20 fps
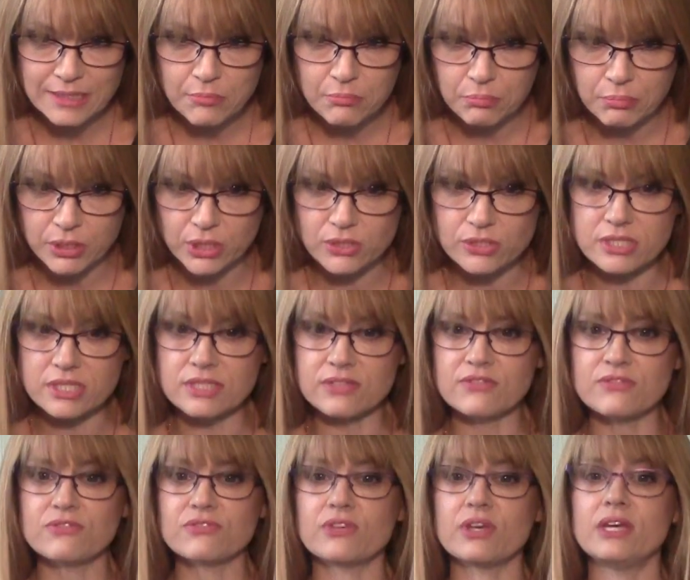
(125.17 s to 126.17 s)

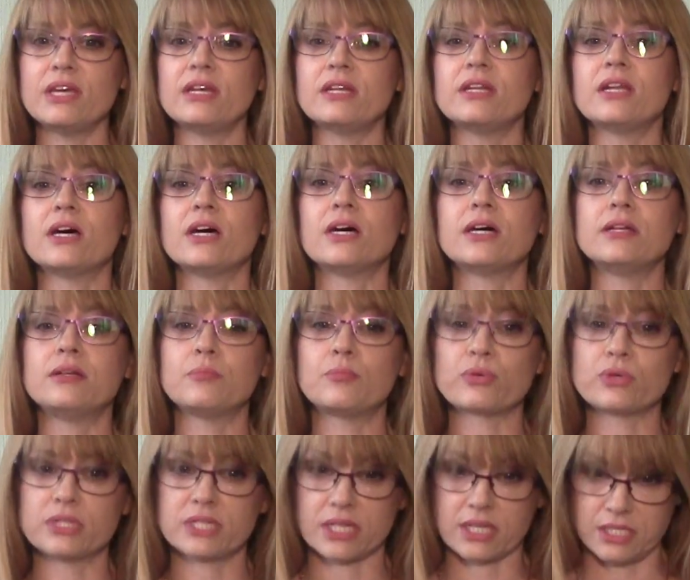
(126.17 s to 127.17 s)
impulsive and
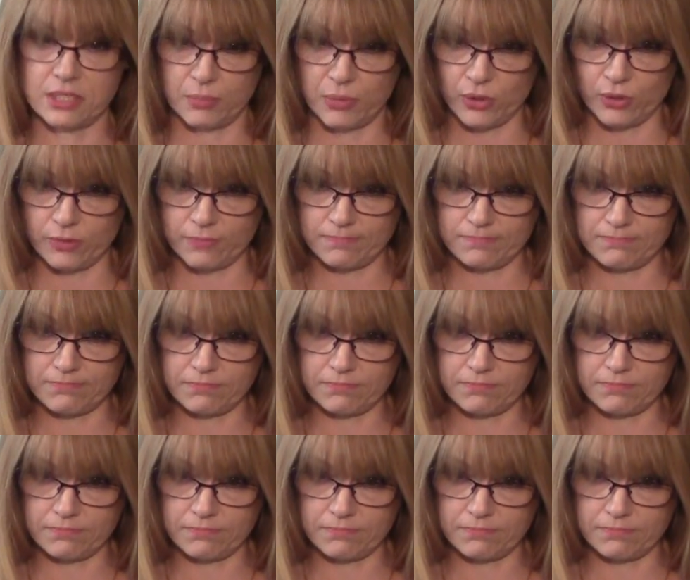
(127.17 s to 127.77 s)
unpredictable